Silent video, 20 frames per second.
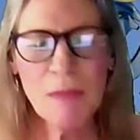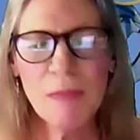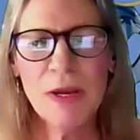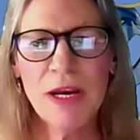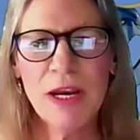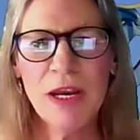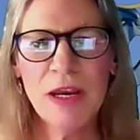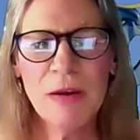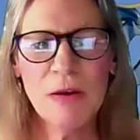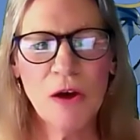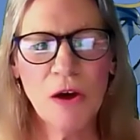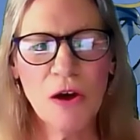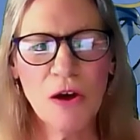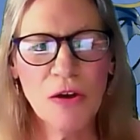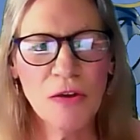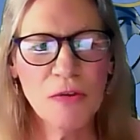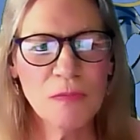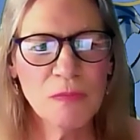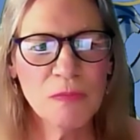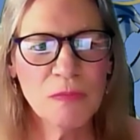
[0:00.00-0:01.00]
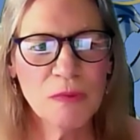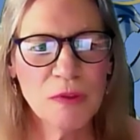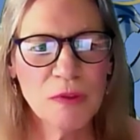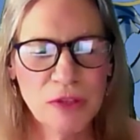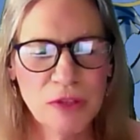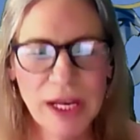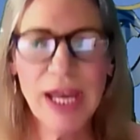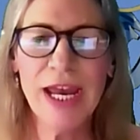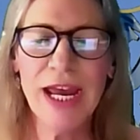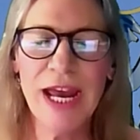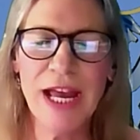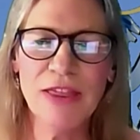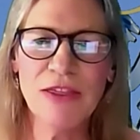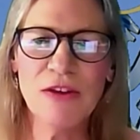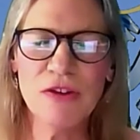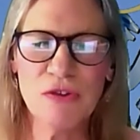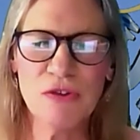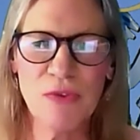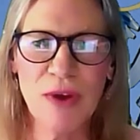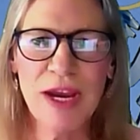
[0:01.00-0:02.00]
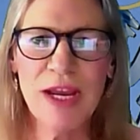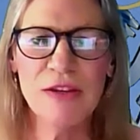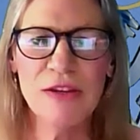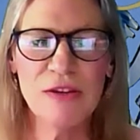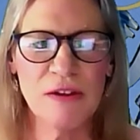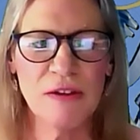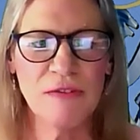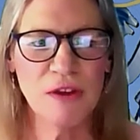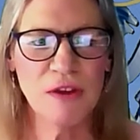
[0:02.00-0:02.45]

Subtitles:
many are looking at the screens